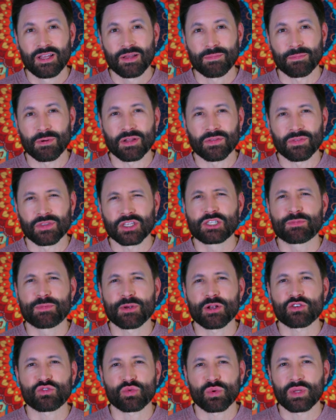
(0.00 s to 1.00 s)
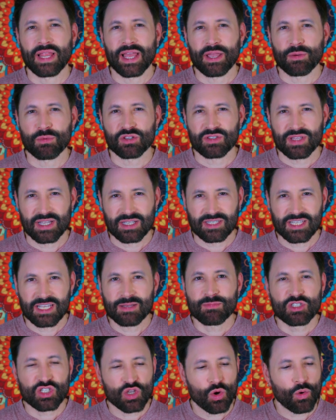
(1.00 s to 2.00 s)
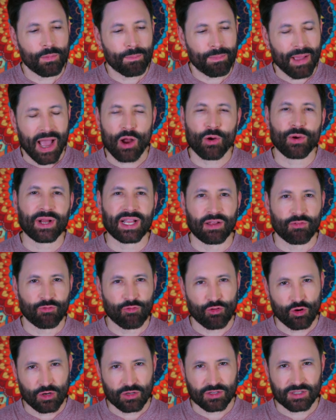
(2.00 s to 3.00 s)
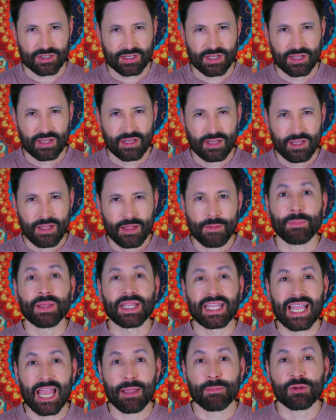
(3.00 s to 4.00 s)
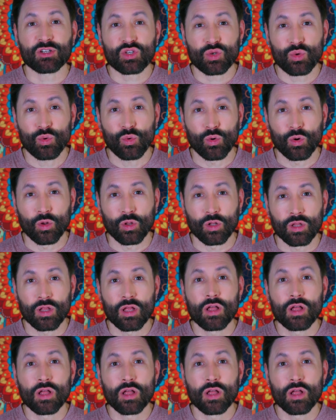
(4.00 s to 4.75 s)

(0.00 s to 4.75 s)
But the spiritual language that seemed so empowering at first became a tool